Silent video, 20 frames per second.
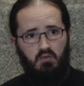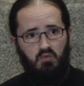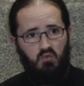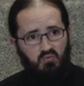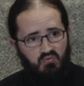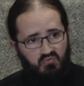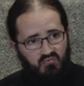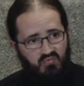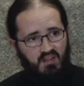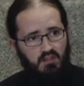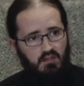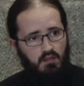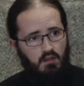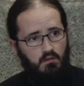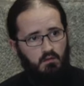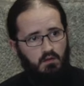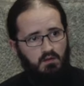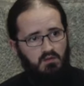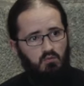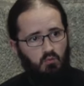to fit
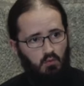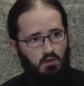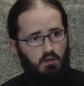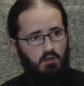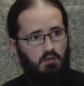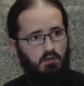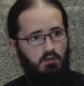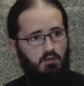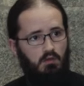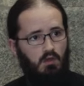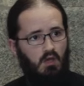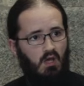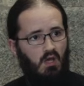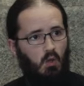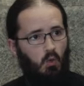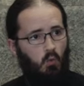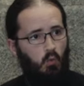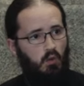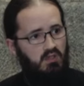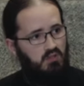in this world.
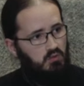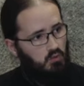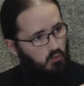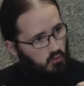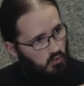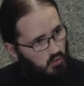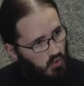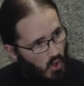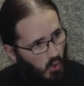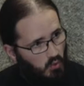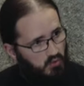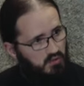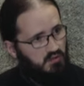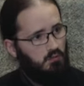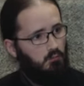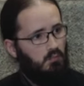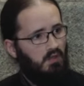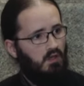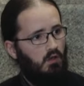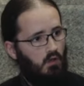We do
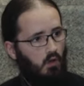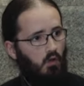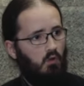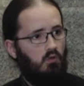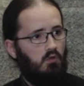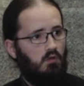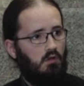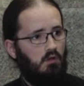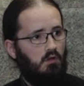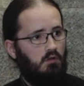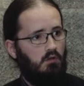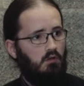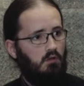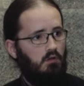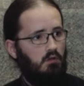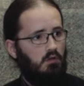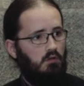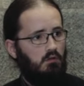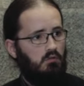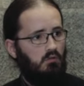not belong
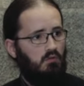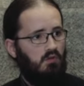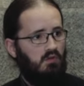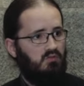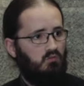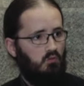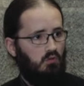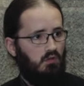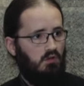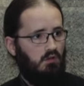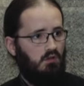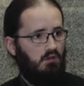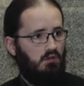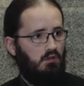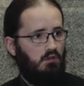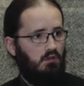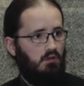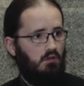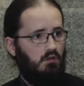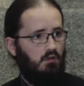to this world.
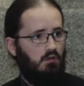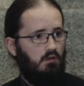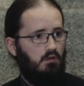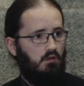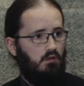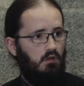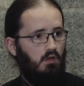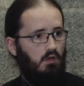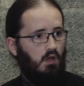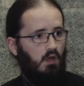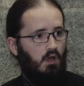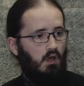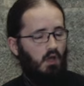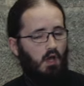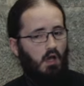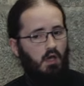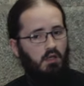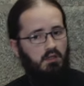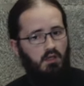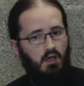
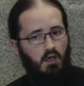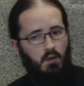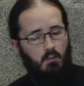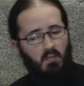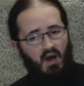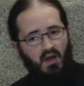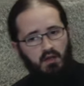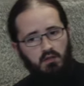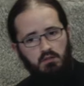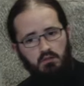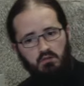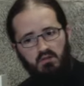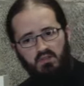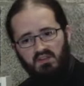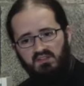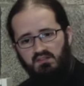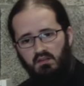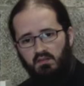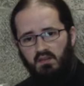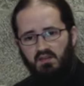And mind you,
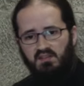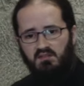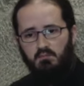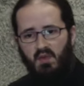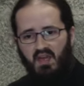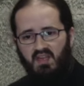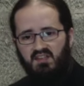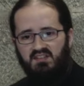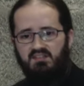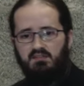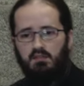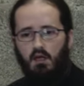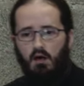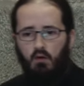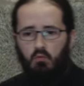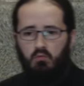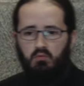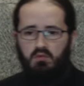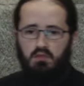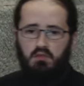these may
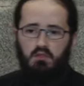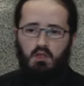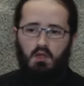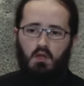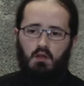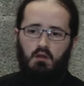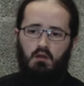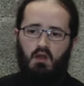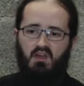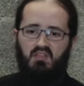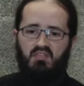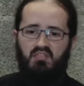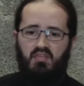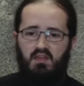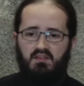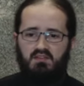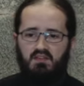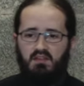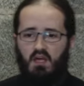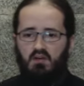sound like
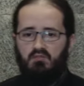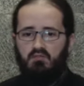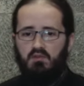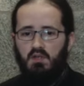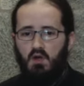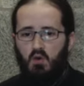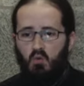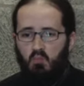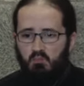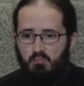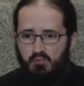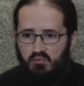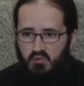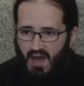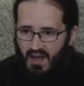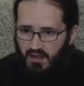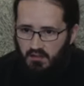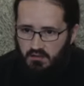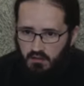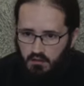things that have no
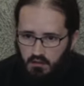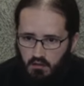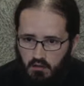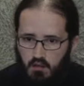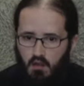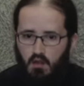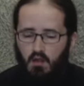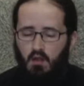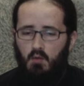practical